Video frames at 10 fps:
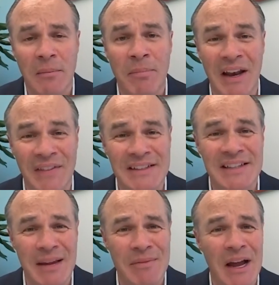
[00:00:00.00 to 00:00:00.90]
but at the
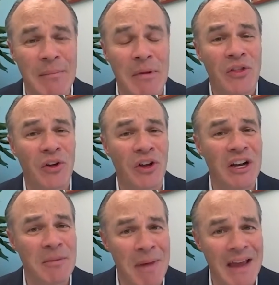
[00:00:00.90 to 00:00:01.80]
same time, they're going
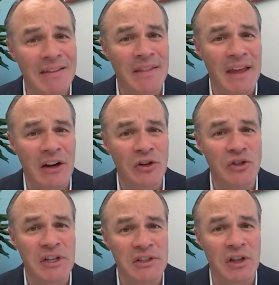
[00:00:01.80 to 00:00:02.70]
to demand that
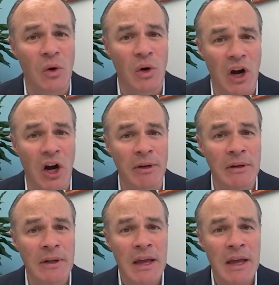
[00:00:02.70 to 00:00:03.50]
energy is lower carbon.